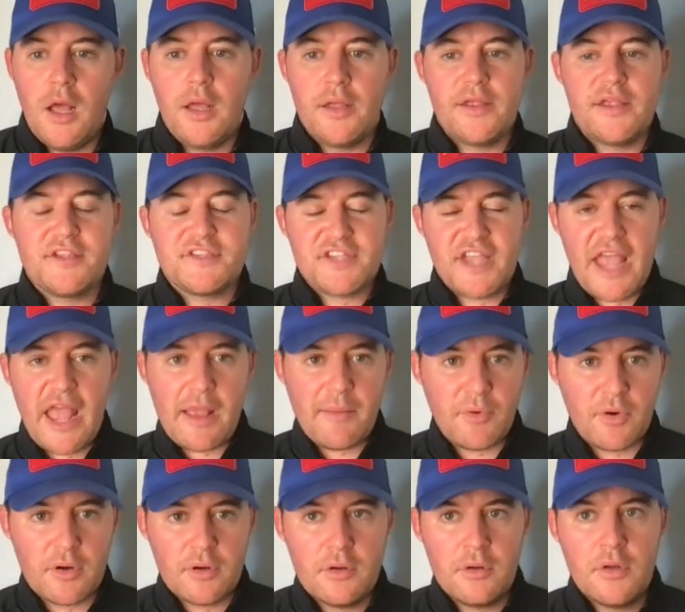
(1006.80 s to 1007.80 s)
He's a
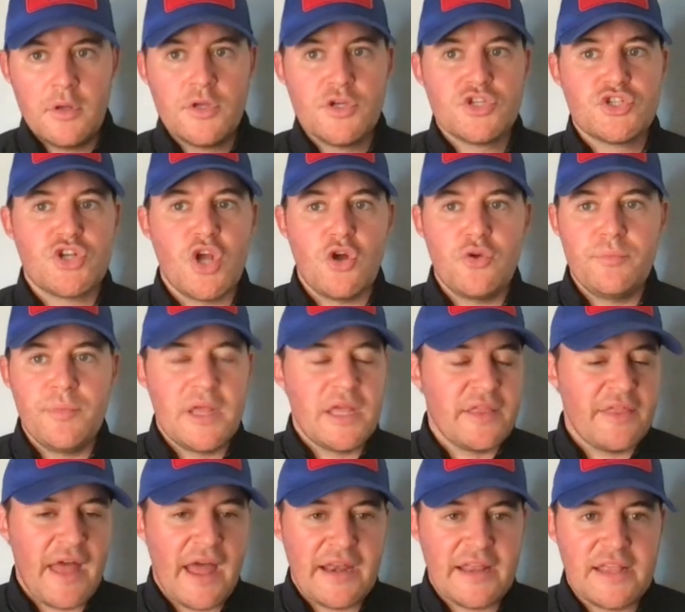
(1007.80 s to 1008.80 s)
gamer, showed me
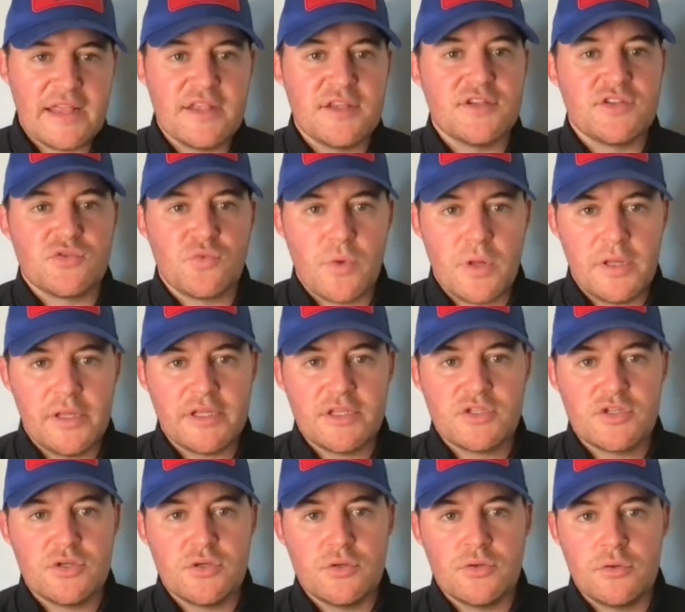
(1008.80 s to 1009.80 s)
that he is willing
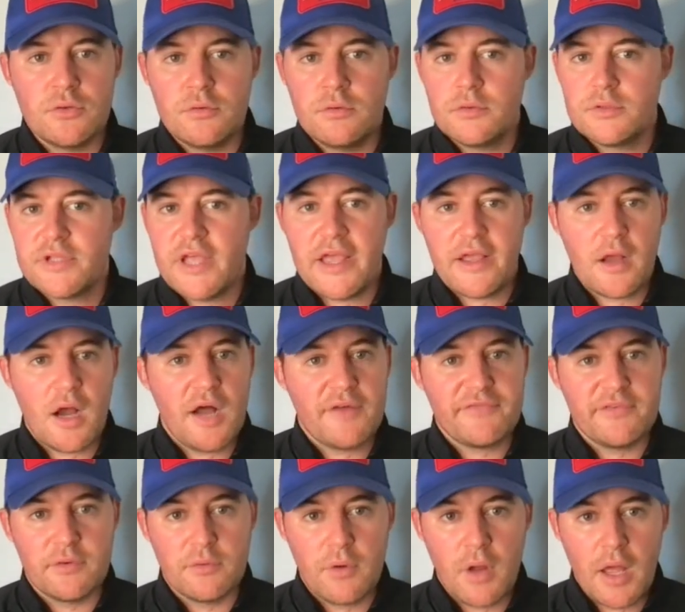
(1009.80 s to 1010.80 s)
to take
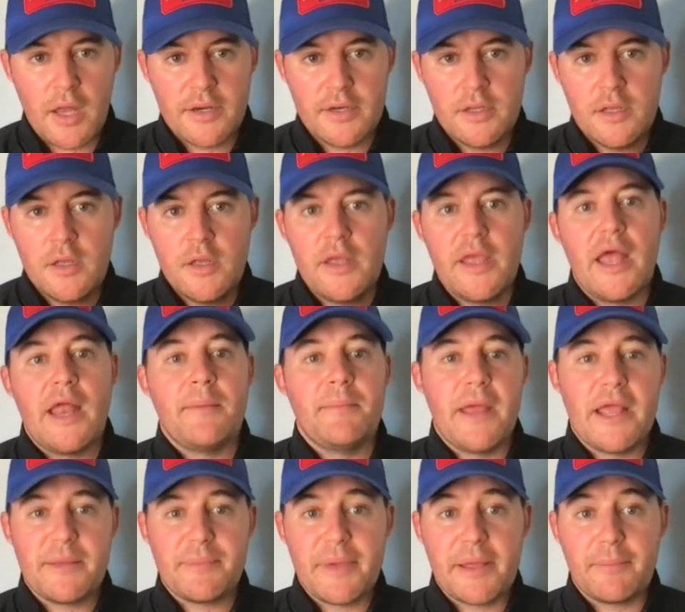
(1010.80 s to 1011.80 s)
off and run and
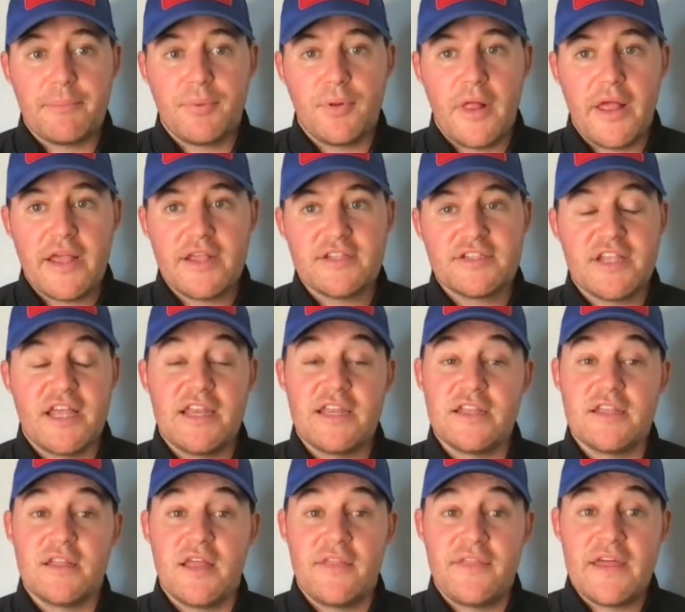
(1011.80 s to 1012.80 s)
make big plays,
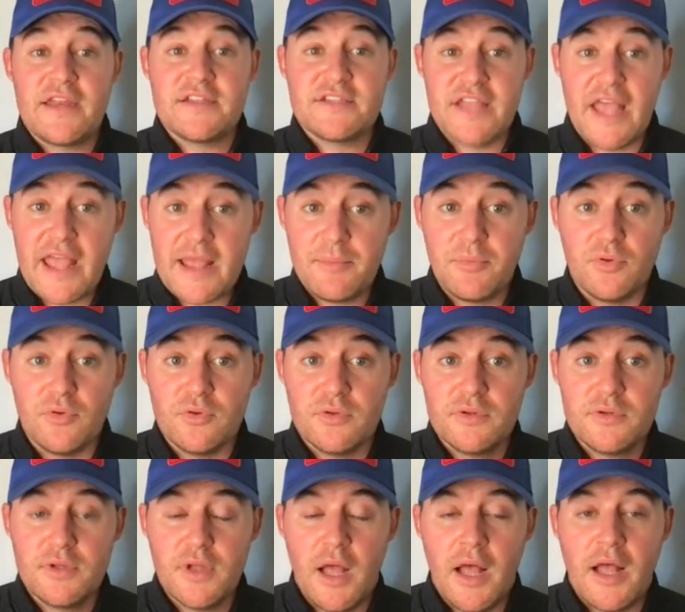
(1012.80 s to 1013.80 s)
and that he's able
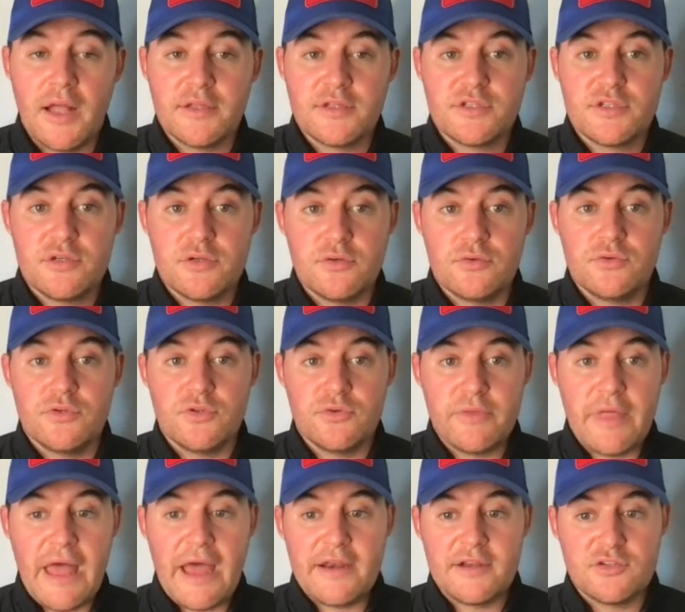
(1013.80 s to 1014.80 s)
to do
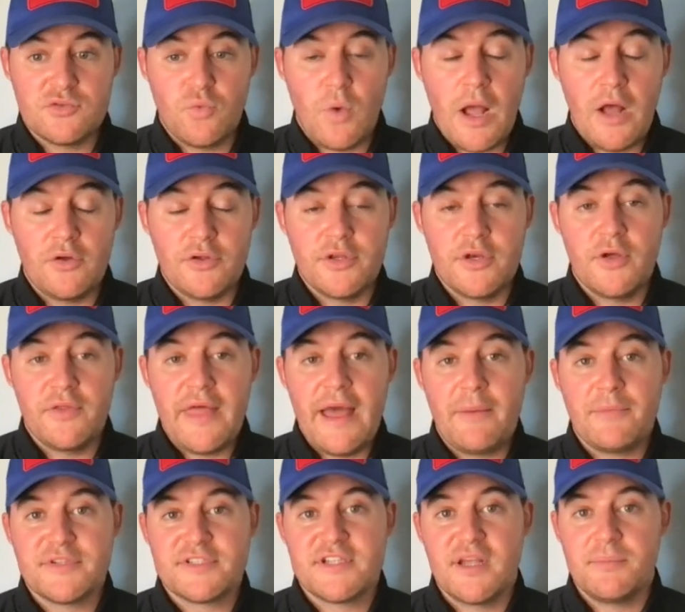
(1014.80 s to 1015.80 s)
that as well. You know,
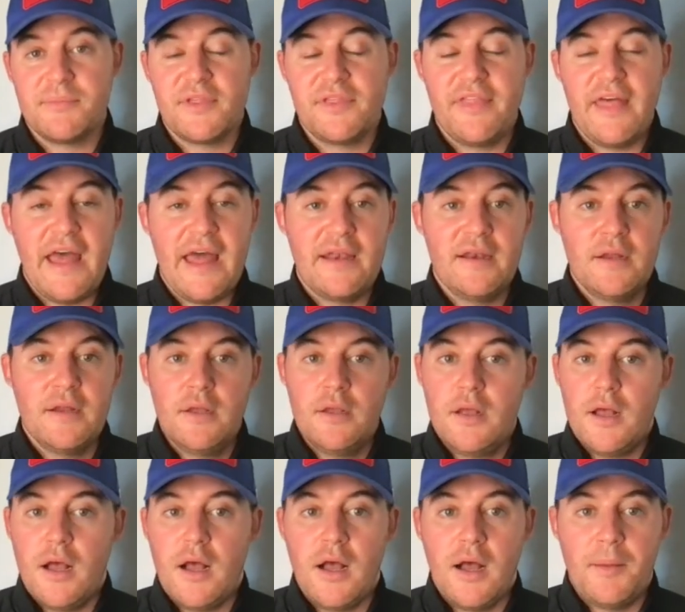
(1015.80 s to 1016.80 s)
that was something that
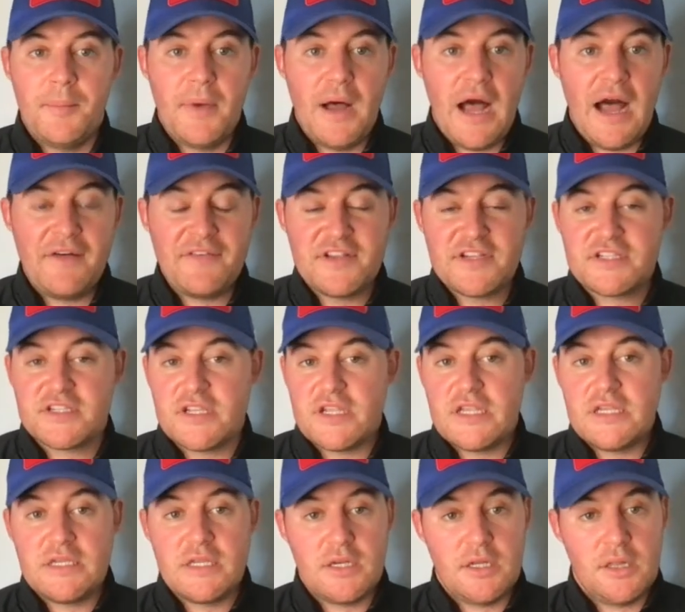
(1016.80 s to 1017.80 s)
obviously
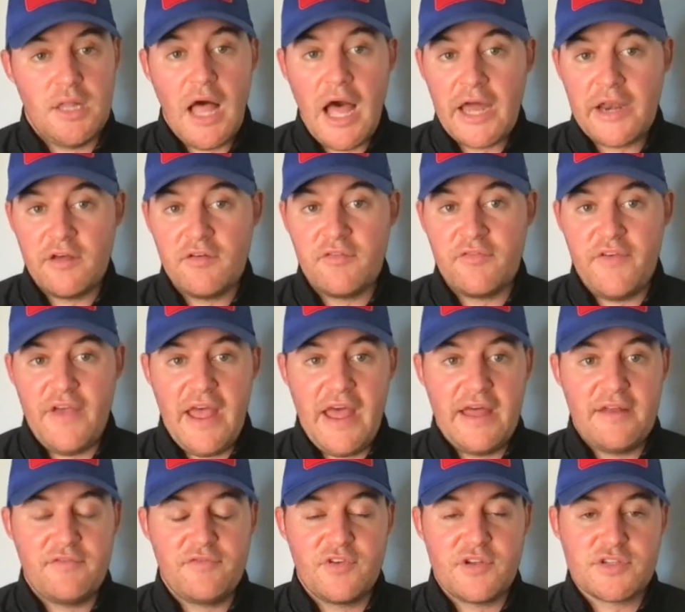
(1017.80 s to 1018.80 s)
he did a lot of
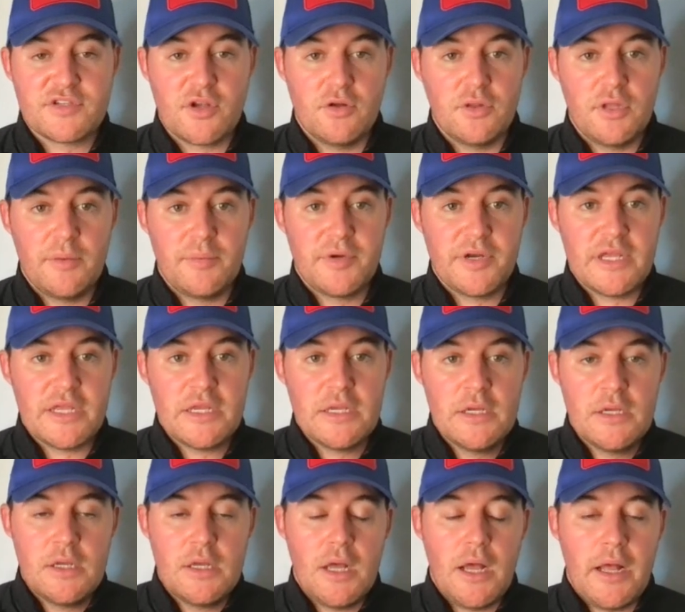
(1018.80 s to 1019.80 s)
at Frisco Liberty
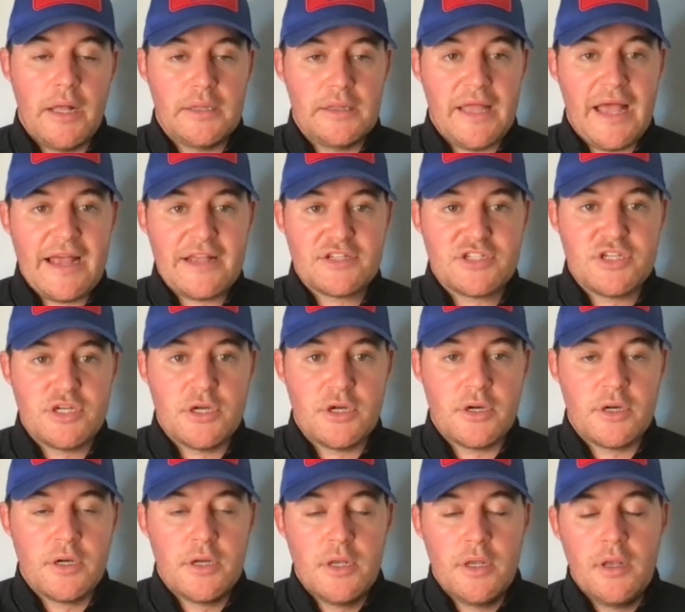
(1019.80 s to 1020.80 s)
last year.